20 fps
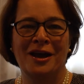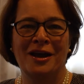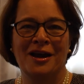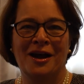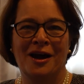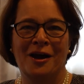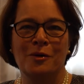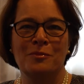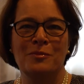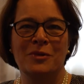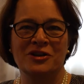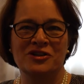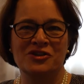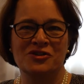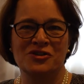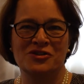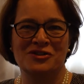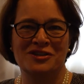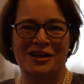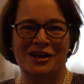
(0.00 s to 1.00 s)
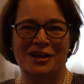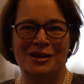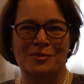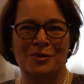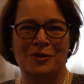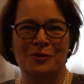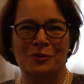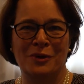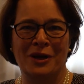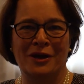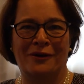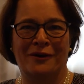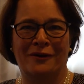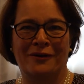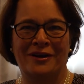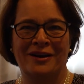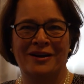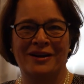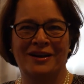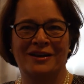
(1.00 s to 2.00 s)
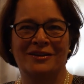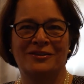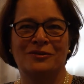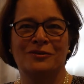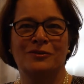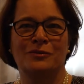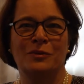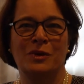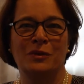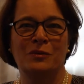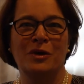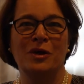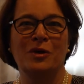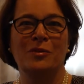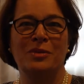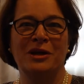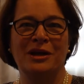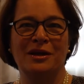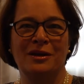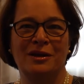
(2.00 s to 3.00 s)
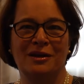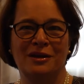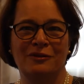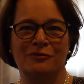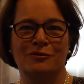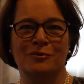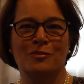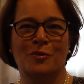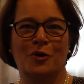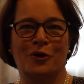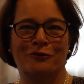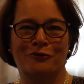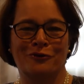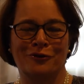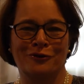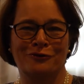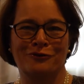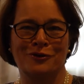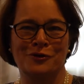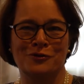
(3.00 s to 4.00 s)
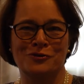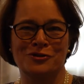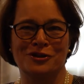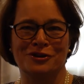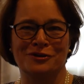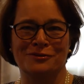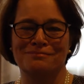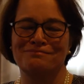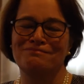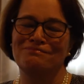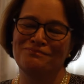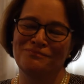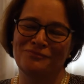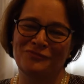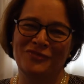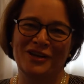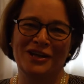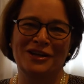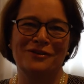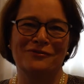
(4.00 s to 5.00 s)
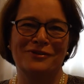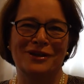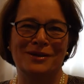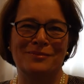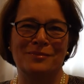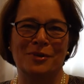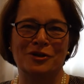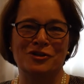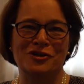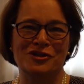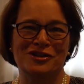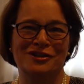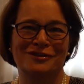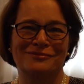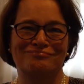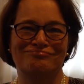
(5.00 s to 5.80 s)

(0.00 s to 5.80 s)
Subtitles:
how much sustainable we are, and we will be even more for the future. Thank you very much.